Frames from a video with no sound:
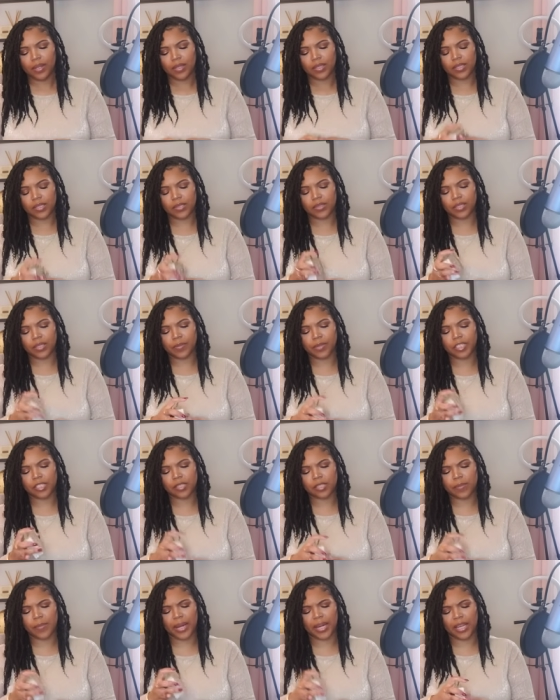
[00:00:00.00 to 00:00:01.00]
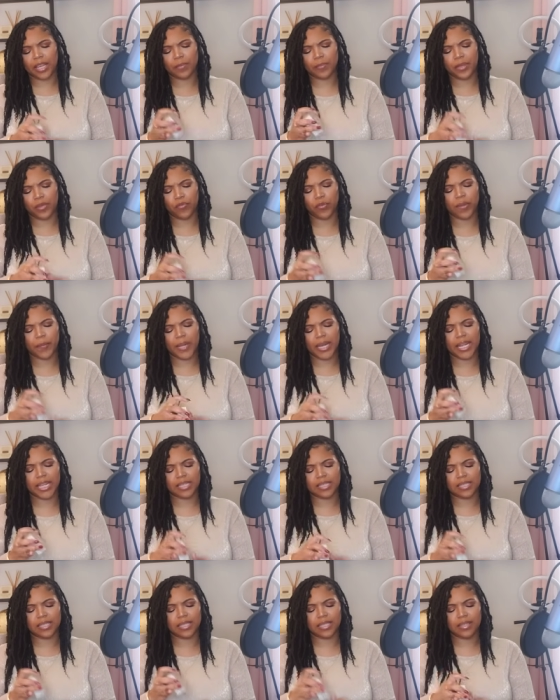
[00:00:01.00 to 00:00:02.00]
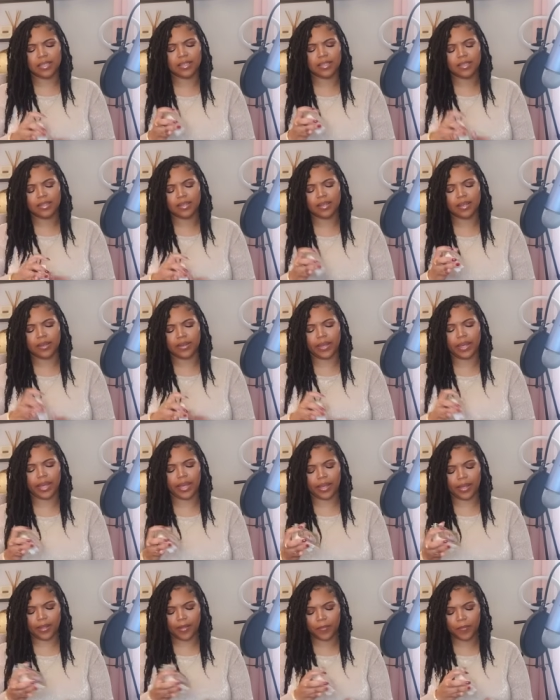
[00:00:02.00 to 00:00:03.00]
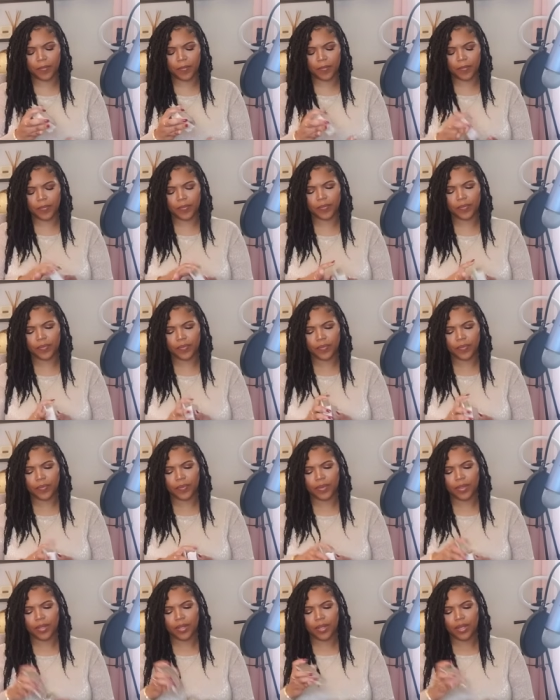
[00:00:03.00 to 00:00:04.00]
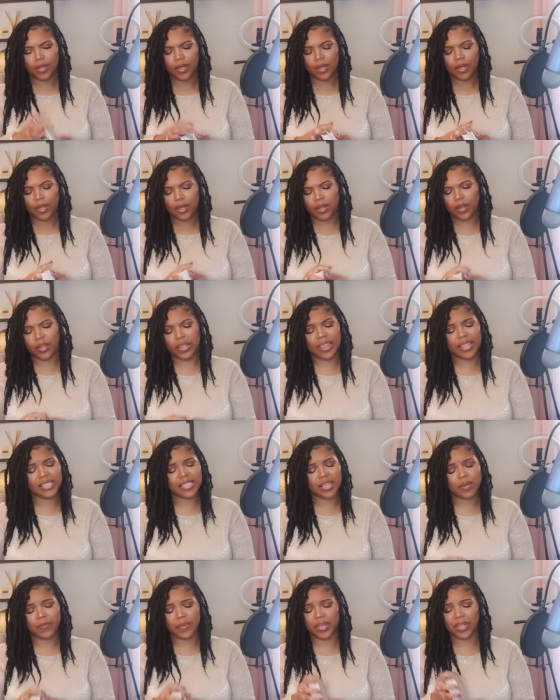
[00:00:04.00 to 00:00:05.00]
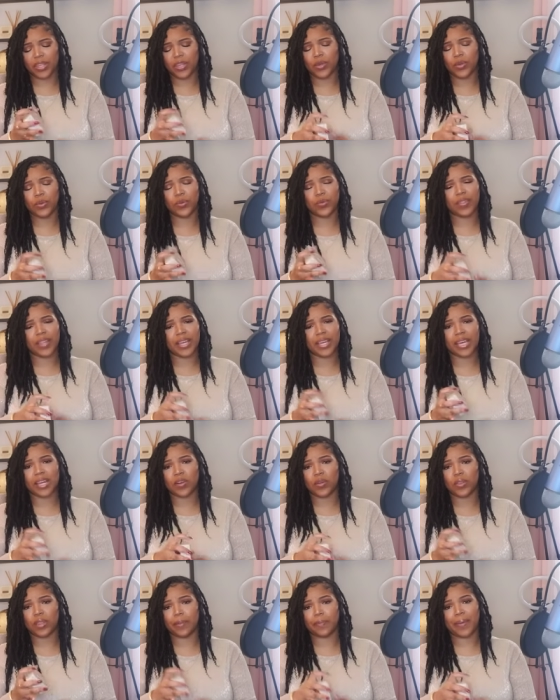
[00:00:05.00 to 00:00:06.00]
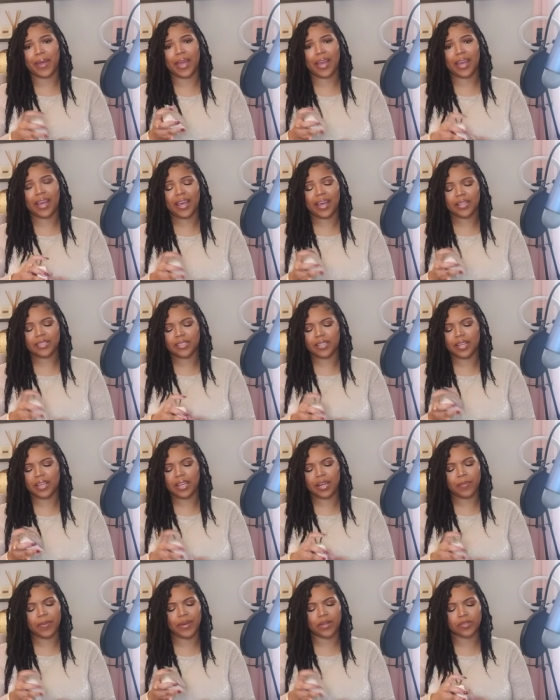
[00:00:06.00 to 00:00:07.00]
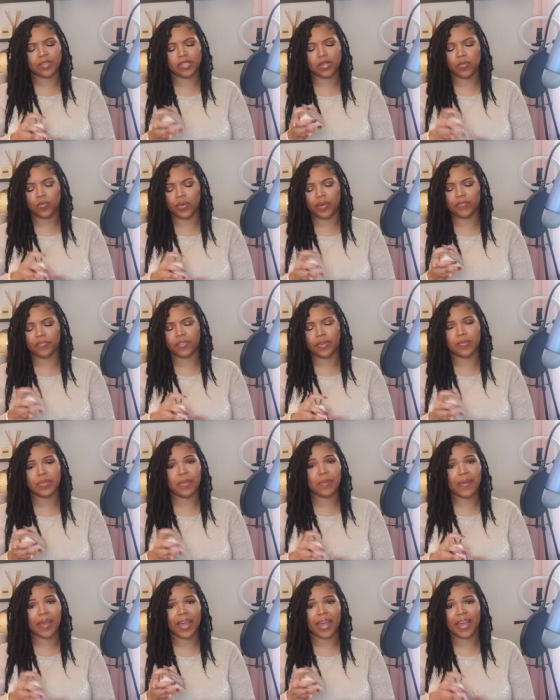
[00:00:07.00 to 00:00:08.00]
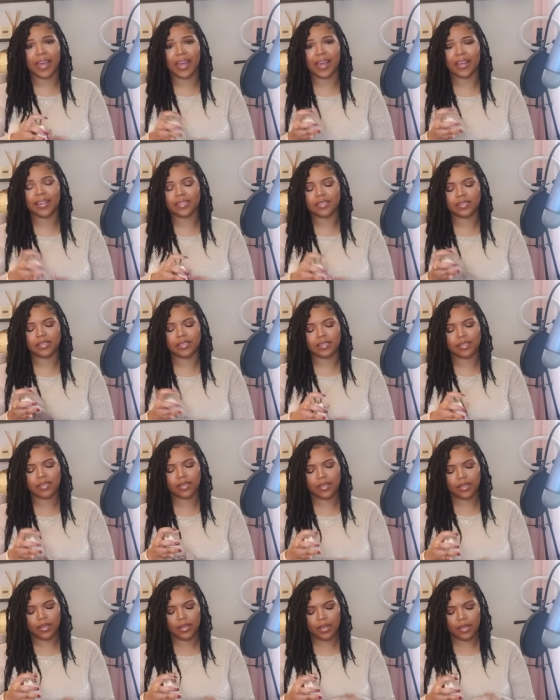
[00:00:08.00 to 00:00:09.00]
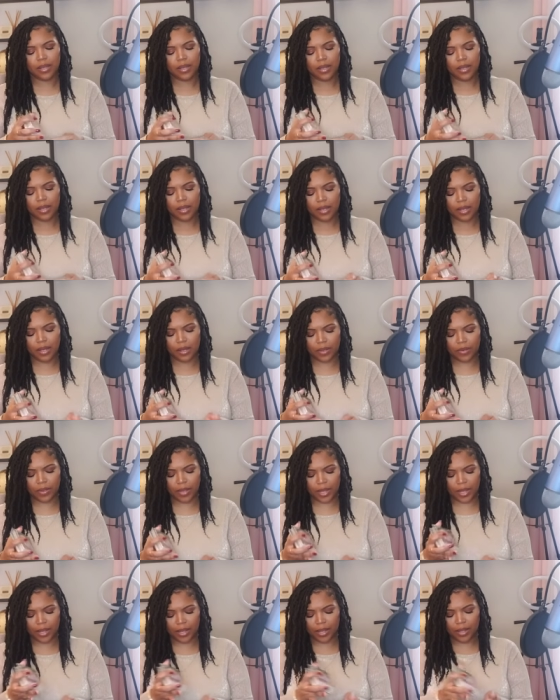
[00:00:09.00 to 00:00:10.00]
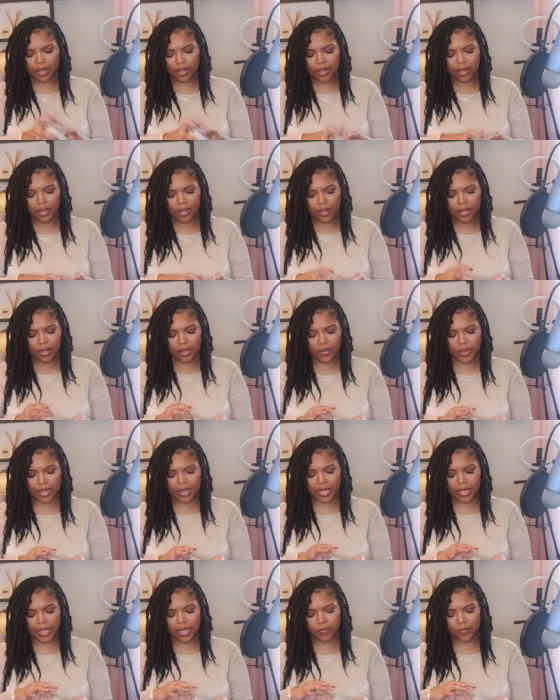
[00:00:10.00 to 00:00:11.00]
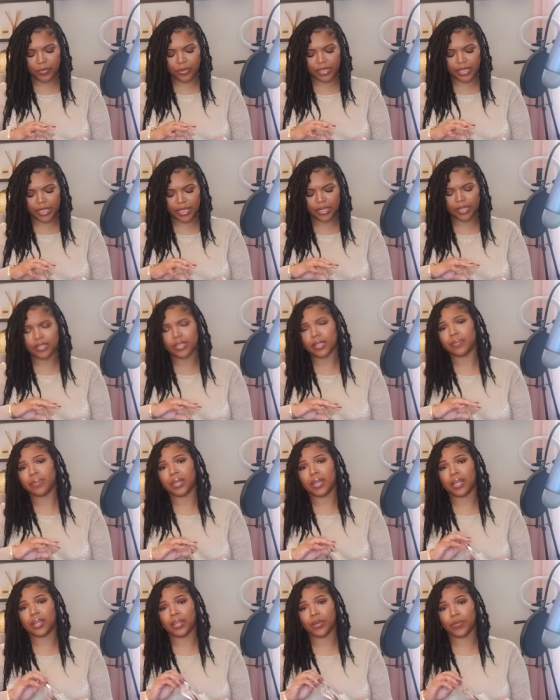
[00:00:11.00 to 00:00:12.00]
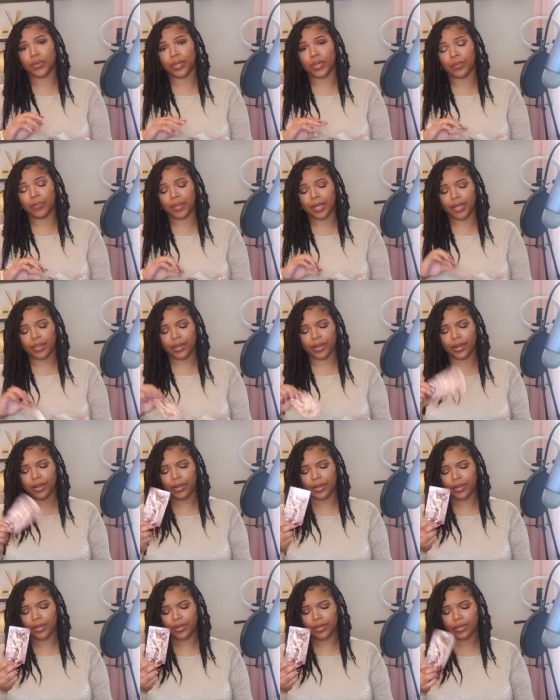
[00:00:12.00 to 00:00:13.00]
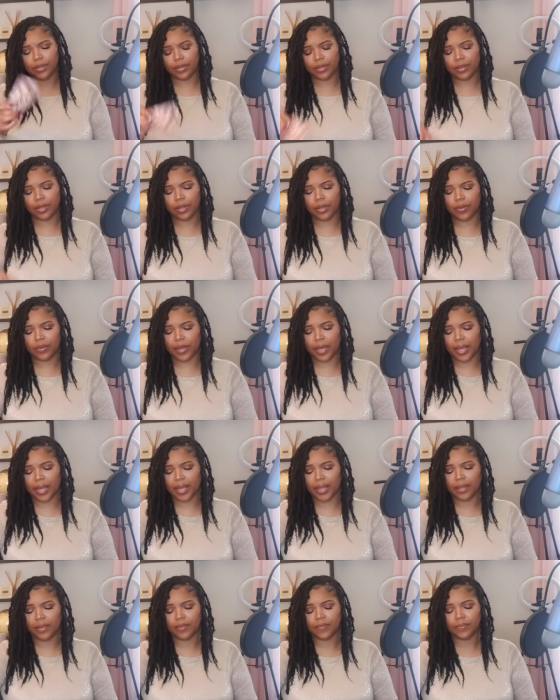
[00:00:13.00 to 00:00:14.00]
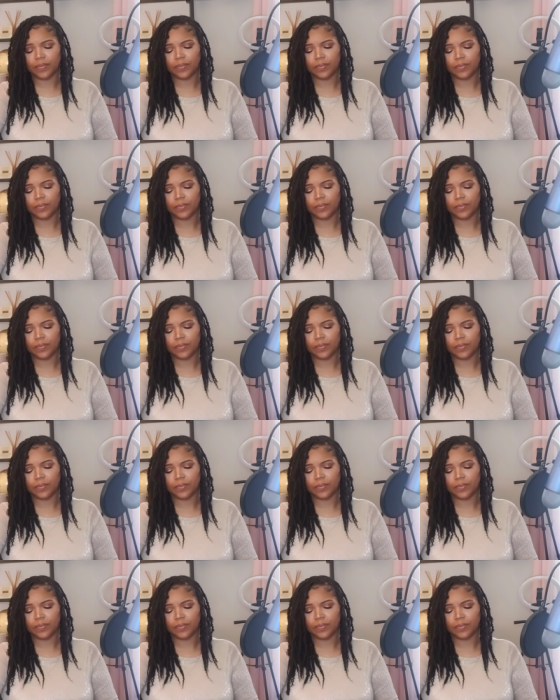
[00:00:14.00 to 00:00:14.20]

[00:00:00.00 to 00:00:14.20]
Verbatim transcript: So some, somebody could be reminiscing, okay? Or this could be you thinking on the past, thinking about someone from the past, okay? You got the Empress here, something to do with your mother, okay?